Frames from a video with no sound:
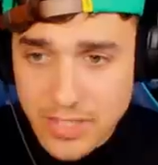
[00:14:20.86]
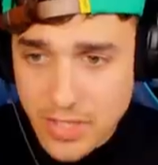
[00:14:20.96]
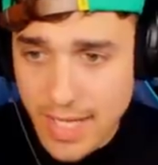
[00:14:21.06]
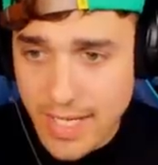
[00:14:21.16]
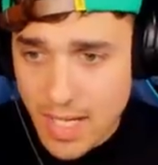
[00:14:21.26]

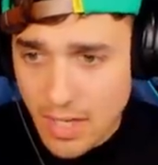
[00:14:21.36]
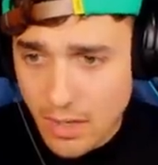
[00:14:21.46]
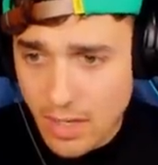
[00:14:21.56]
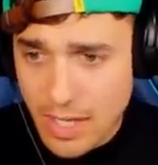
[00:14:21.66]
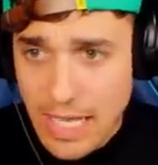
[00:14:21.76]
That's right.
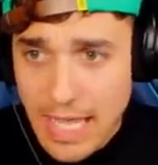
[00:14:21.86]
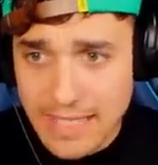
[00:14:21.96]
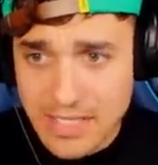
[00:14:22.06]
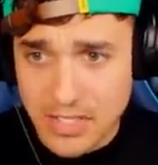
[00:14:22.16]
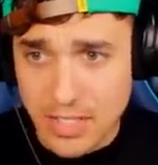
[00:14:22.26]
Uh, oh,
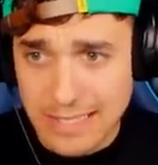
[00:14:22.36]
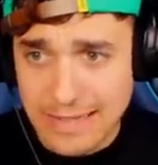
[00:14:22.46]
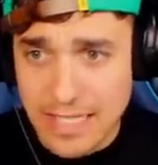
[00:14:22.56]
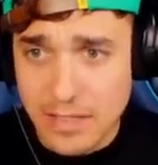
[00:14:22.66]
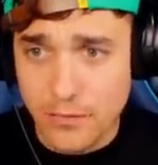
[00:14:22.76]
I just gotta
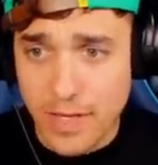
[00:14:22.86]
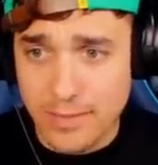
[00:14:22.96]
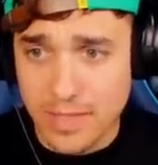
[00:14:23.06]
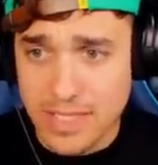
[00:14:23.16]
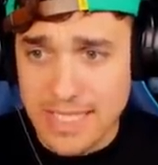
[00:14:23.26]
think of what
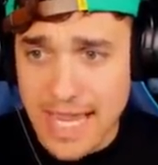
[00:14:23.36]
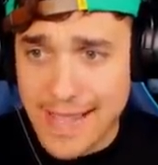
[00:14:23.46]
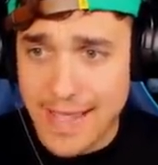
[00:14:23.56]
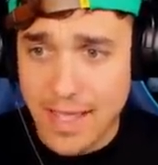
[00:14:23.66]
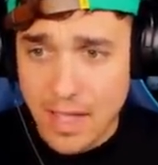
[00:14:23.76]
I'm gonna
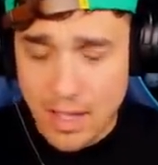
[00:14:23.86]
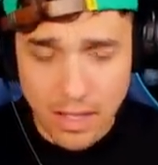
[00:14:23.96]
say.